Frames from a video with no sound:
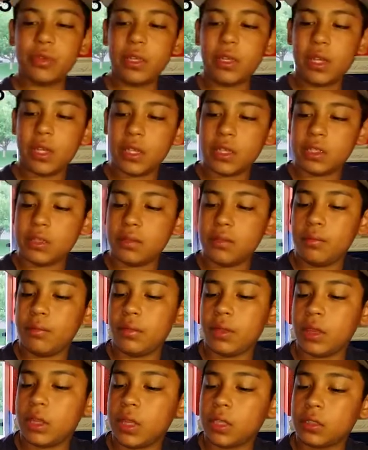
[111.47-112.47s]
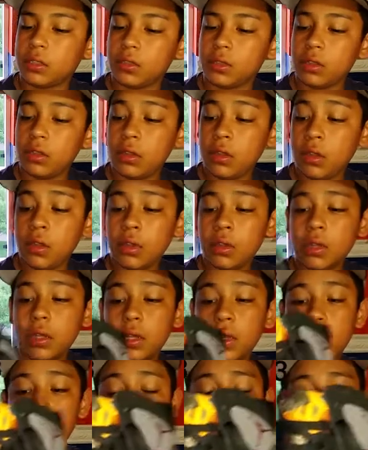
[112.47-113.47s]
relaced them with that, so
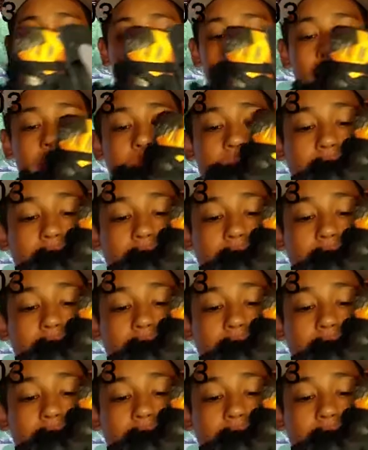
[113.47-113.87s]
these are